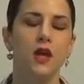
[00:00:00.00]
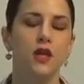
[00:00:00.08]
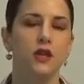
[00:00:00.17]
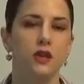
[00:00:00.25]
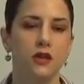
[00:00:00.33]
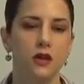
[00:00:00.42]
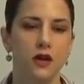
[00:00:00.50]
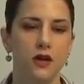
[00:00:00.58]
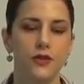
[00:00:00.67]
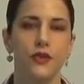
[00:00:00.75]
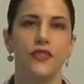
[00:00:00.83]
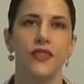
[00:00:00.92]
You could
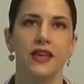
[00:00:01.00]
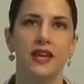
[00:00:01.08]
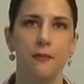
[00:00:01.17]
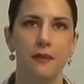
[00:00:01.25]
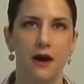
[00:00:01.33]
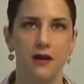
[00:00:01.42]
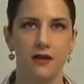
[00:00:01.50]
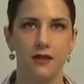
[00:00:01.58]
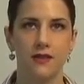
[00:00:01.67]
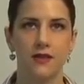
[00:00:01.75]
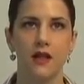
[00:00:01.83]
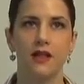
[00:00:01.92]
also think about
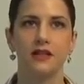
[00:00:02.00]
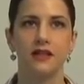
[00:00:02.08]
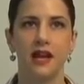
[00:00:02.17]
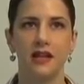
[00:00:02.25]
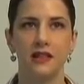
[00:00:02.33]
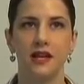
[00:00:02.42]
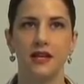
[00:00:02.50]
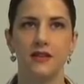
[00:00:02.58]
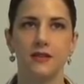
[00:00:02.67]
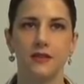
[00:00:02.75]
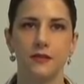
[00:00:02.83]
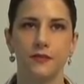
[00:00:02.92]
installing night
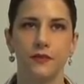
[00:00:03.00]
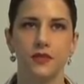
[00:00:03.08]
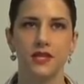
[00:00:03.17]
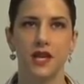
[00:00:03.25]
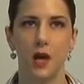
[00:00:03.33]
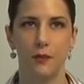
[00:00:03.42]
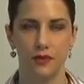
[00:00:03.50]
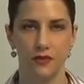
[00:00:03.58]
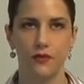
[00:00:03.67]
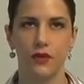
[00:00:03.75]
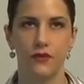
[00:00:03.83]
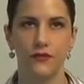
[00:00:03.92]
lights to help you
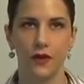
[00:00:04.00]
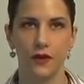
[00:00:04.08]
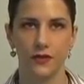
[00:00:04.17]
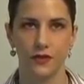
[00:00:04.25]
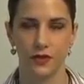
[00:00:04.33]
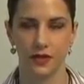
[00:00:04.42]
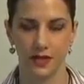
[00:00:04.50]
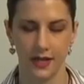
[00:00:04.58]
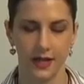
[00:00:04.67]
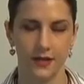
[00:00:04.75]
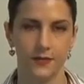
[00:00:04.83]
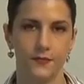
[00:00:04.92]
avoid falls during
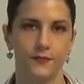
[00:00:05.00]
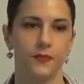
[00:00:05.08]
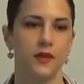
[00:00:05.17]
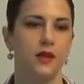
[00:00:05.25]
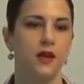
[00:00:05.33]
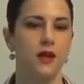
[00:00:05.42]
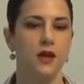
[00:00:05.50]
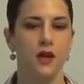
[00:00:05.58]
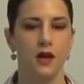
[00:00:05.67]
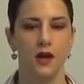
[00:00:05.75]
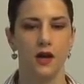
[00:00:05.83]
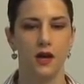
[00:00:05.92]
night.
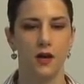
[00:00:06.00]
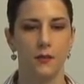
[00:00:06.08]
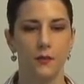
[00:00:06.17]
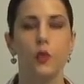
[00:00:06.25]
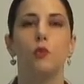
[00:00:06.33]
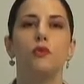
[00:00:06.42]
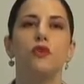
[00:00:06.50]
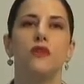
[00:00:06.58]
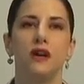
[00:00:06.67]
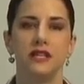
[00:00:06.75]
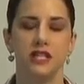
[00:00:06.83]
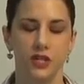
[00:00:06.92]
We'll move
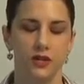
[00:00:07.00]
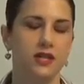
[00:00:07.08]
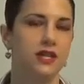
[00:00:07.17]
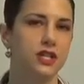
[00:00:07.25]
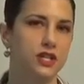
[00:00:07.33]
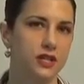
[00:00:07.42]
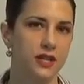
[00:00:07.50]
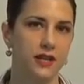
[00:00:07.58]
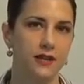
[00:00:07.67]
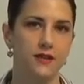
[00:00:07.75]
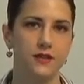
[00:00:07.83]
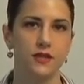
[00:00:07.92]
on to your kitchen
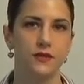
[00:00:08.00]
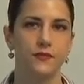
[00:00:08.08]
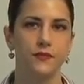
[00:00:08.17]
next.